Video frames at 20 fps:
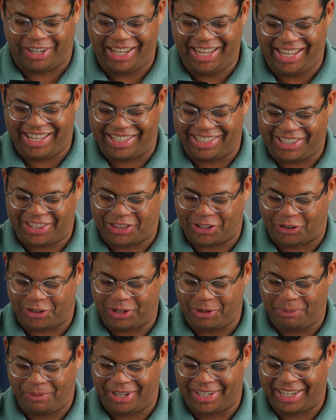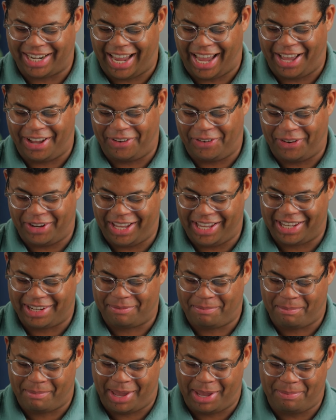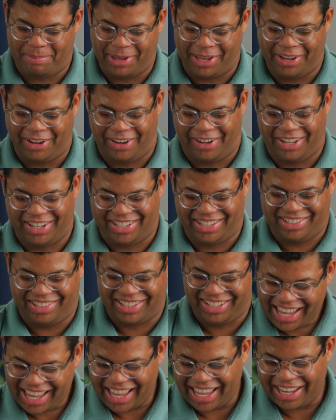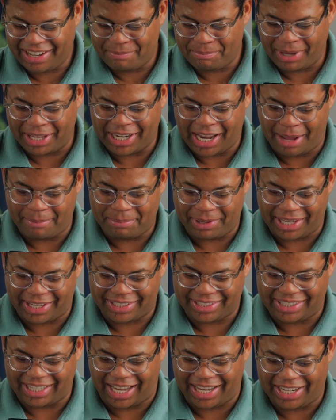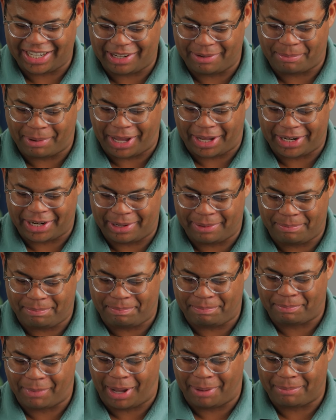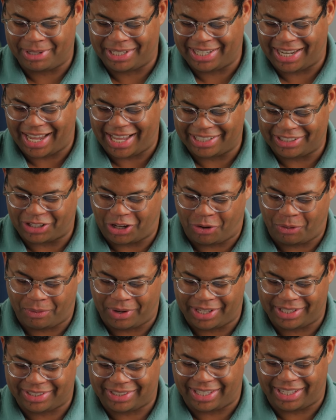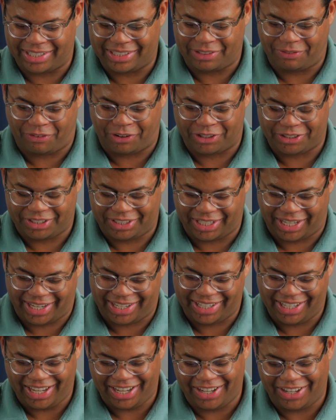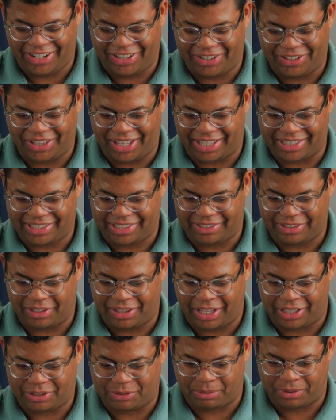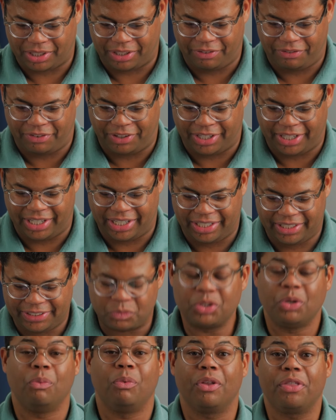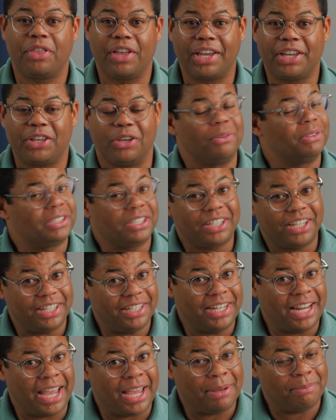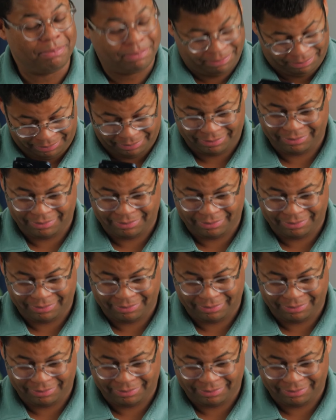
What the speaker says: He's 31 now and may not be excited about it. Mom and Dad's always gets first say. Oh, that's really funny. Well, thank you. It's a good name.